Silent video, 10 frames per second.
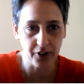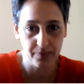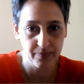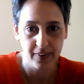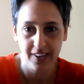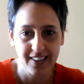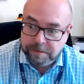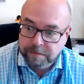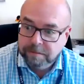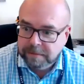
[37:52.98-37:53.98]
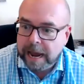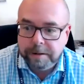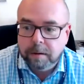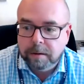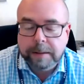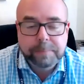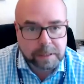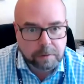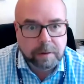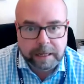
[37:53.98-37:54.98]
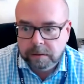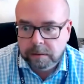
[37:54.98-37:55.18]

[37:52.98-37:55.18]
Yes, yeah, no, absolutely.